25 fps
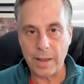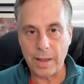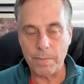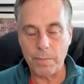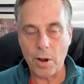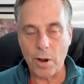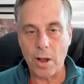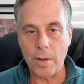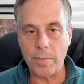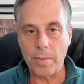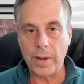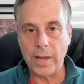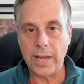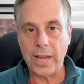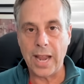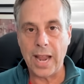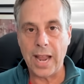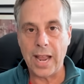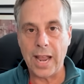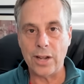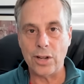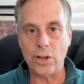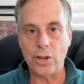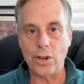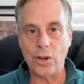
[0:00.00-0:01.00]
they probably
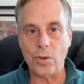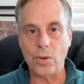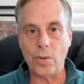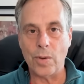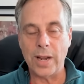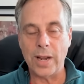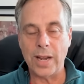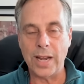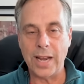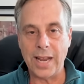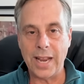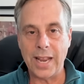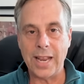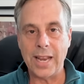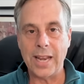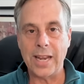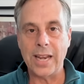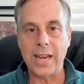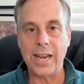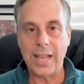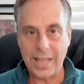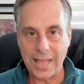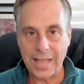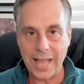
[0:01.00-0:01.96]
can do it in